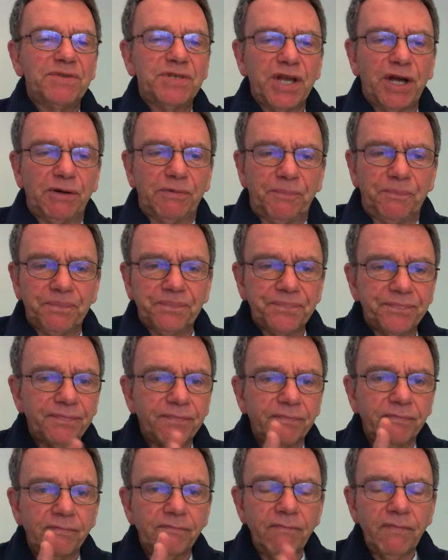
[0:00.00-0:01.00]

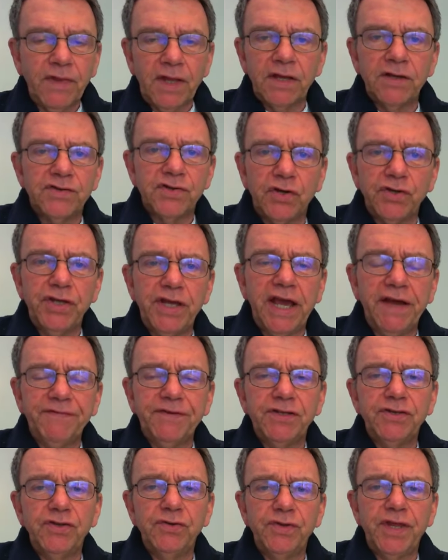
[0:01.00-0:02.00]
So you have
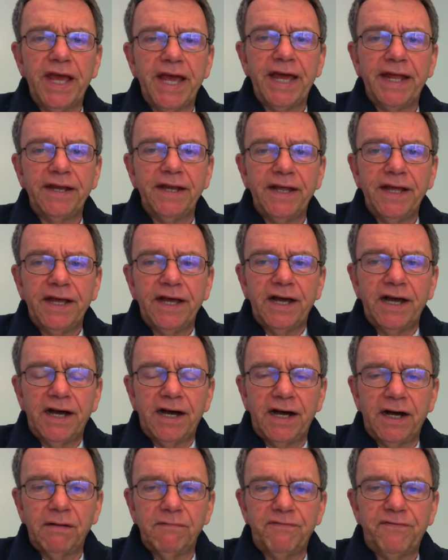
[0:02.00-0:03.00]
to do that.
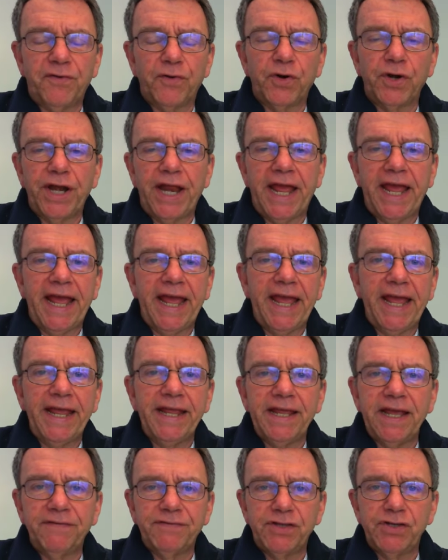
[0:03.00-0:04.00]
For an A,
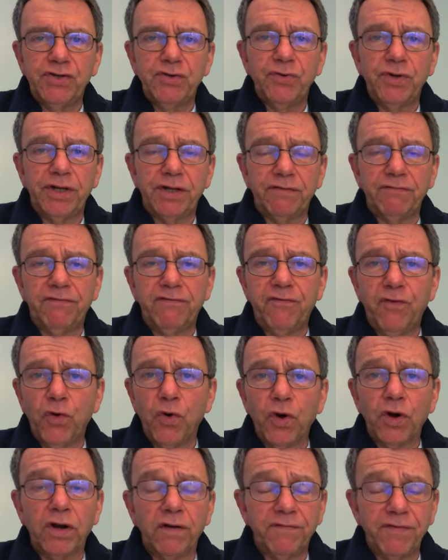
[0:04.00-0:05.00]
you have to do it in
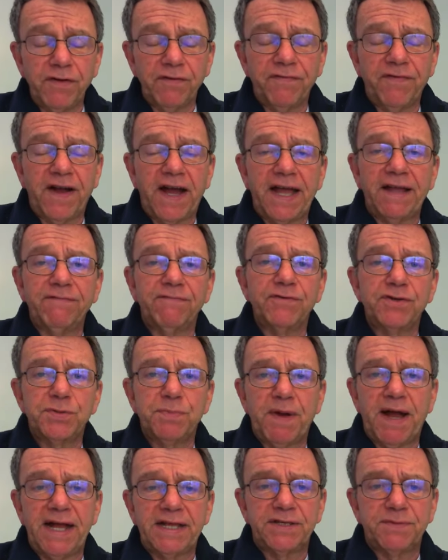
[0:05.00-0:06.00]
4 of your 5
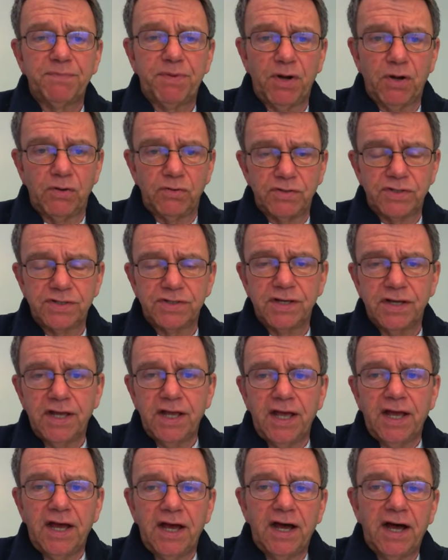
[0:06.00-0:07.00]
response posts.
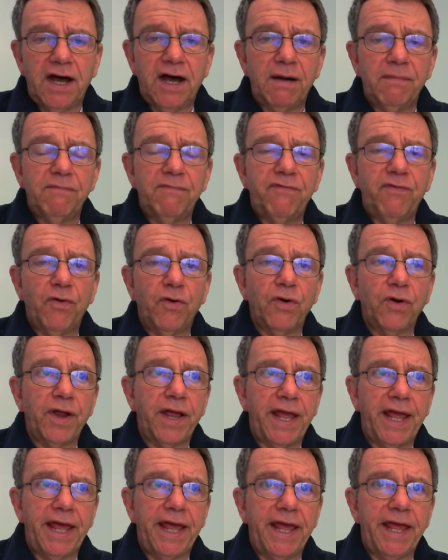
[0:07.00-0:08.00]
For
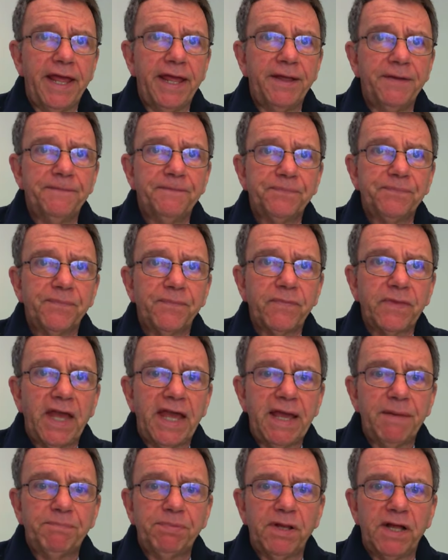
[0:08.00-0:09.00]
A+,
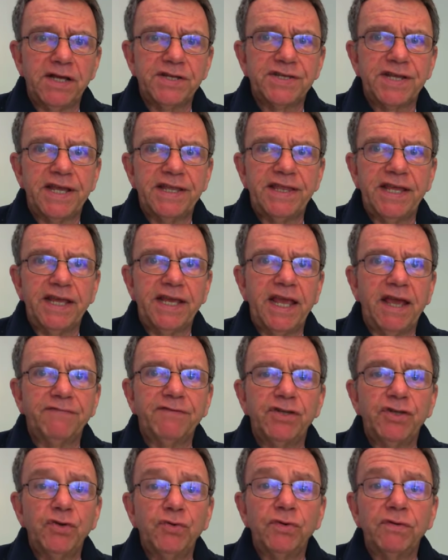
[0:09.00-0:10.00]
I think you
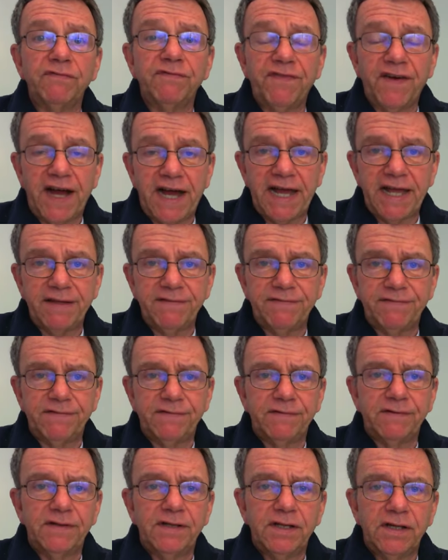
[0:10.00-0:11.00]
have to do it in 5
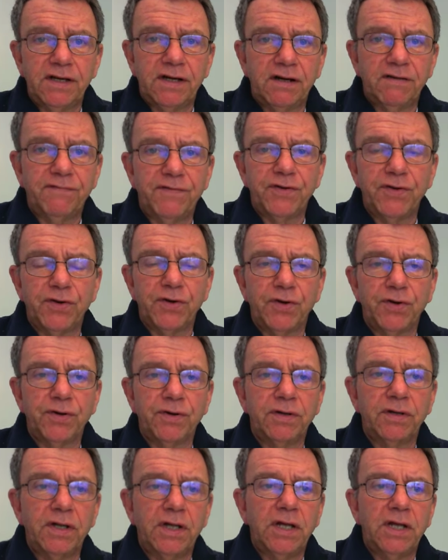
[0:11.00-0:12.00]
of
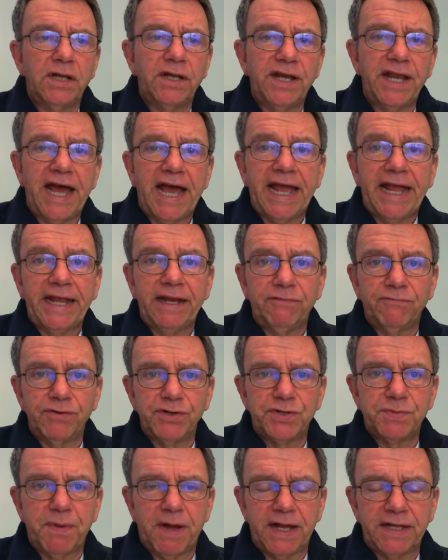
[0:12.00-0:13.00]
your 9
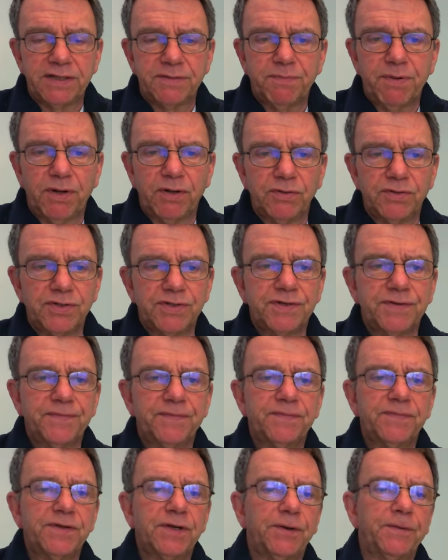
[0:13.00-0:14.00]
response posts.
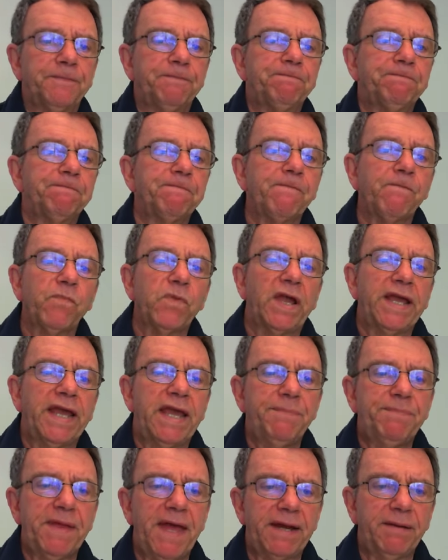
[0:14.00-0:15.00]
So
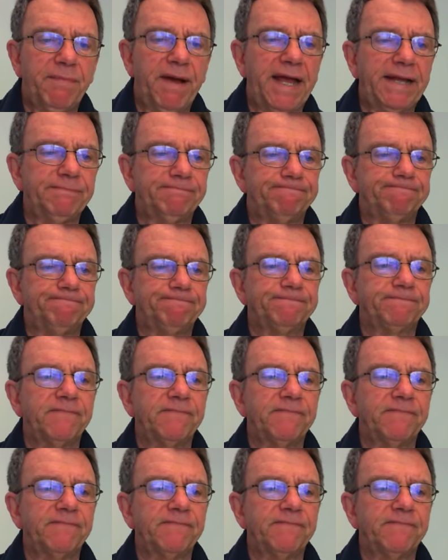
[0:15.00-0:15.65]
keep that in mind.